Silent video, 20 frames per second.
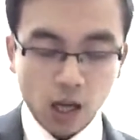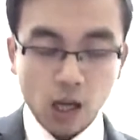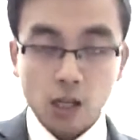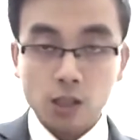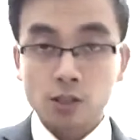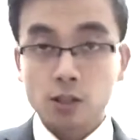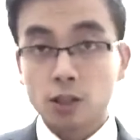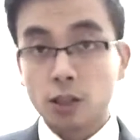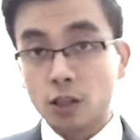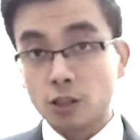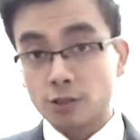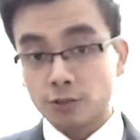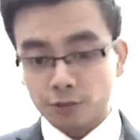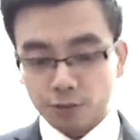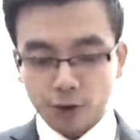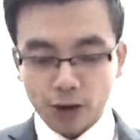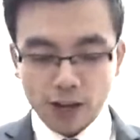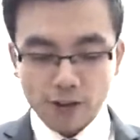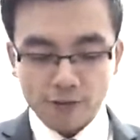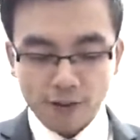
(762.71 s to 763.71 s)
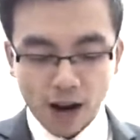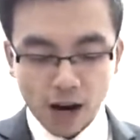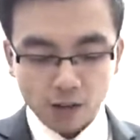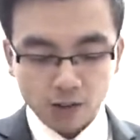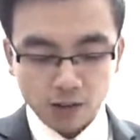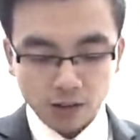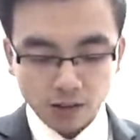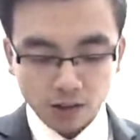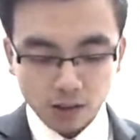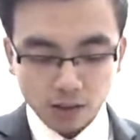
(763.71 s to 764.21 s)
So those
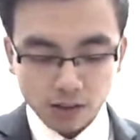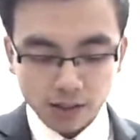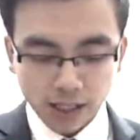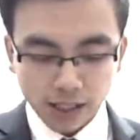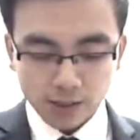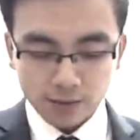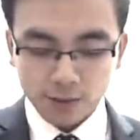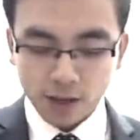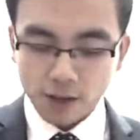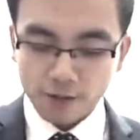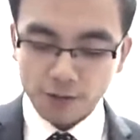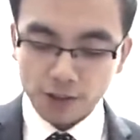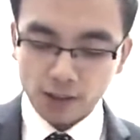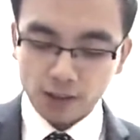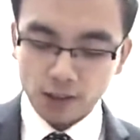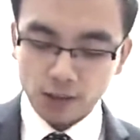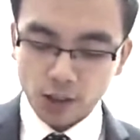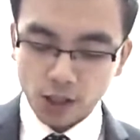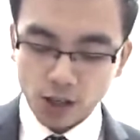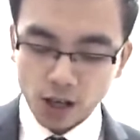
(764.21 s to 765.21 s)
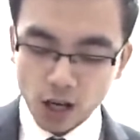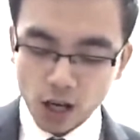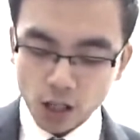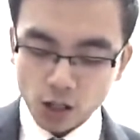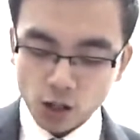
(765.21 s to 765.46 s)
3,000, 6532,